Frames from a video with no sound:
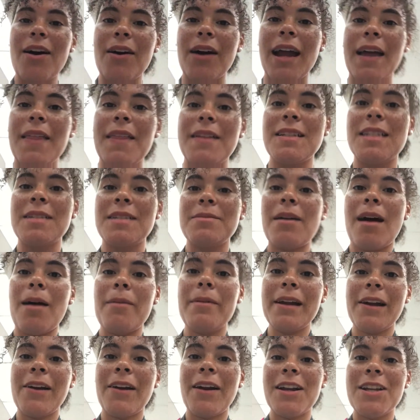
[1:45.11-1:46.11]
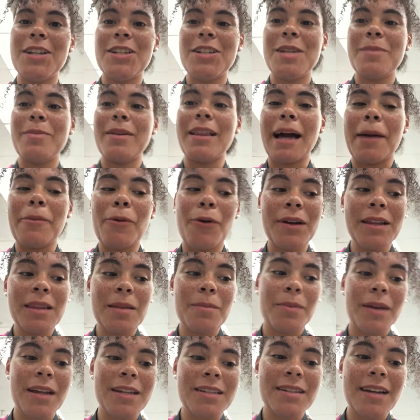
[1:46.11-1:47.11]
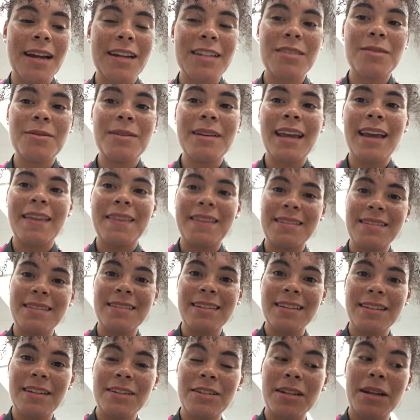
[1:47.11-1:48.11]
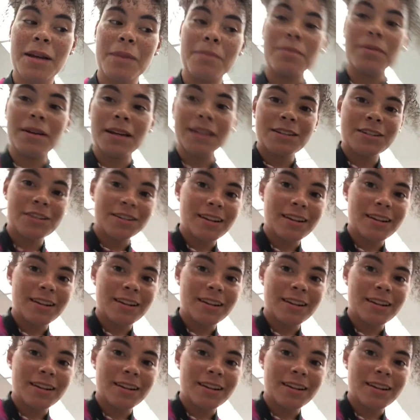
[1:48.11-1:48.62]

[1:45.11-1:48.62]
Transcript: Okay, this is probably cringy, but like I'm going to the beach next week and this is like such like a beach